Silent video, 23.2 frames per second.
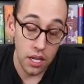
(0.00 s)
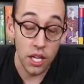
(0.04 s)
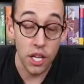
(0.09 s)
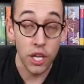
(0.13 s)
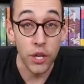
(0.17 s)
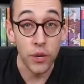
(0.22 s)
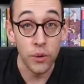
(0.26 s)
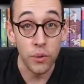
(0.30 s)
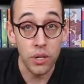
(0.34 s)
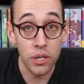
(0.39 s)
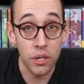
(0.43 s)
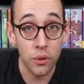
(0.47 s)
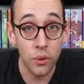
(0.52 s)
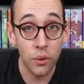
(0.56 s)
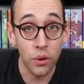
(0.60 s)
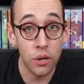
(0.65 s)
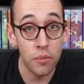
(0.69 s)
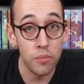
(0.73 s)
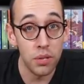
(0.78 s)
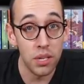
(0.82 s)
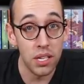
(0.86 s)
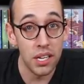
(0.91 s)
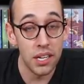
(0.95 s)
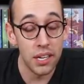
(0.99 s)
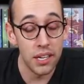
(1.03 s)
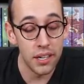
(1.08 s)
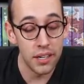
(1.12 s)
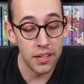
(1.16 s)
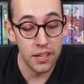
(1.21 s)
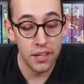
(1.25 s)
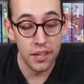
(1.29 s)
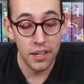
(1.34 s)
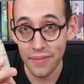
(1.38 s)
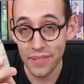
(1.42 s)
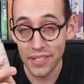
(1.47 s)
Unicorn
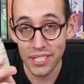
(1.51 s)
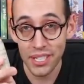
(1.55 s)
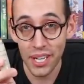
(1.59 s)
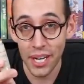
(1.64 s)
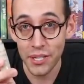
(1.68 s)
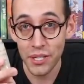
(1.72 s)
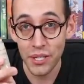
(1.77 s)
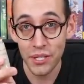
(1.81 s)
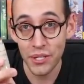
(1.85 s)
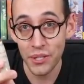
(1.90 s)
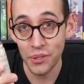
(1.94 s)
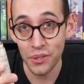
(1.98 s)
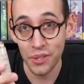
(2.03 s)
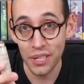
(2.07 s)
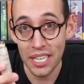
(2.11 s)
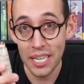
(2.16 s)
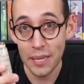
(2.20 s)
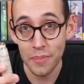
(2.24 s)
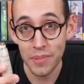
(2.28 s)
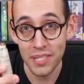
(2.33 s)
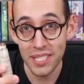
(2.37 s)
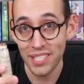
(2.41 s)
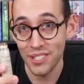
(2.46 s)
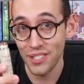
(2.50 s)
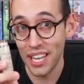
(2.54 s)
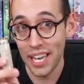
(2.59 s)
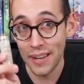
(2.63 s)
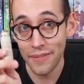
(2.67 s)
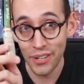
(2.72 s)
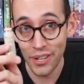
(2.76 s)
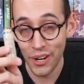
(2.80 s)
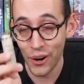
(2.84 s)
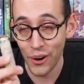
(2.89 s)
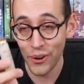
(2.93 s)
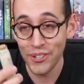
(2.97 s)
blood. If it touches your lips, you'll
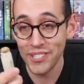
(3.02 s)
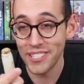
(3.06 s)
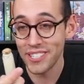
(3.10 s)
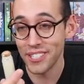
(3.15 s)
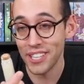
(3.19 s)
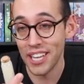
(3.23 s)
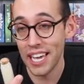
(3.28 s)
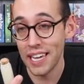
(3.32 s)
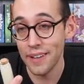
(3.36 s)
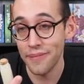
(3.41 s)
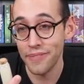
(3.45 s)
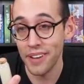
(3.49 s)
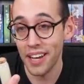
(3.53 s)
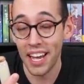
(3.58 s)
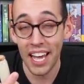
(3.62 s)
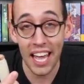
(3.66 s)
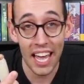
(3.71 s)
have a cursed life, a